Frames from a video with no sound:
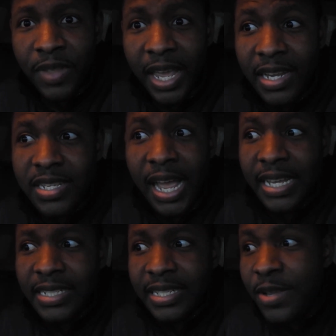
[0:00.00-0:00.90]
And it's
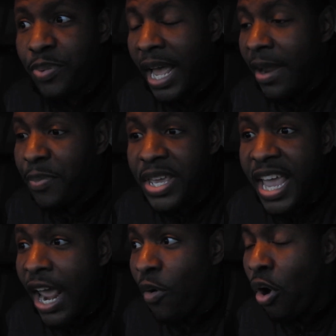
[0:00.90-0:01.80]
like he playing the
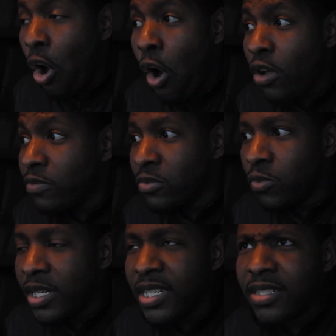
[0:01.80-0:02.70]
piano on all,
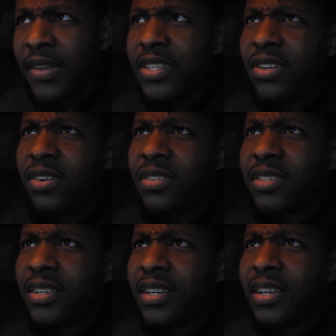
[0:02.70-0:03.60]
7 songs?